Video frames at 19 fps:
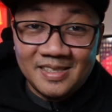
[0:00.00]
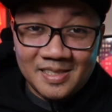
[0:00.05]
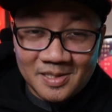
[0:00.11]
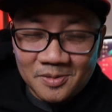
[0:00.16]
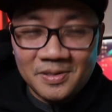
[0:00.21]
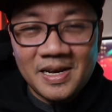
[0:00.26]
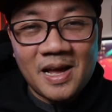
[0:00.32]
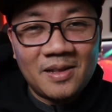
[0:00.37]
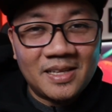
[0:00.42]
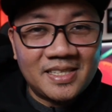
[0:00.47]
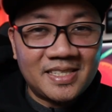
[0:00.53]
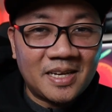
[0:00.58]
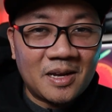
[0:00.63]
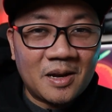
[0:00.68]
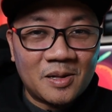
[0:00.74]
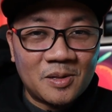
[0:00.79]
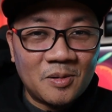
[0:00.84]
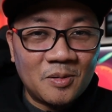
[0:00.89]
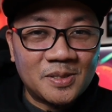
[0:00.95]
So now let's
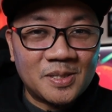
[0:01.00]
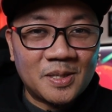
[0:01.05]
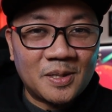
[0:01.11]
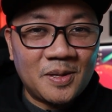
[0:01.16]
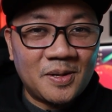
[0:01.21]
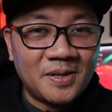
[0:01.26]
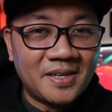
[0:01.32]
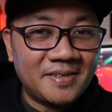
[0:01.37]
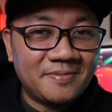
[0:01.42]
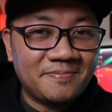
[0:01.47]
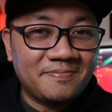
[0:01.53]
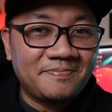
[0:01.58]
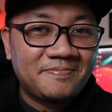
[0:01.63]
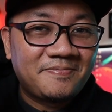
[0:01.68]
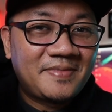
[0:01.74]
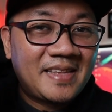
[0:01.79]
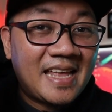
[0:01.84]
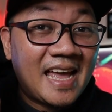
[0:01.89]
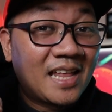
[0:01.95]
take a closer look
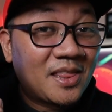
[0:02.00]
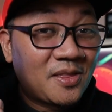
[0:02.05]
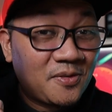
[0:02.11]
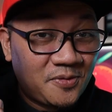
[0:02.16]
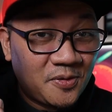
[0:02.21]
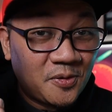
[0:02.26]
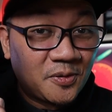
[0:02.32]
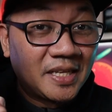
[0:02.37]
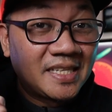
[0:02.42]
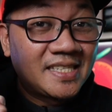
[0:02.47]
at the phone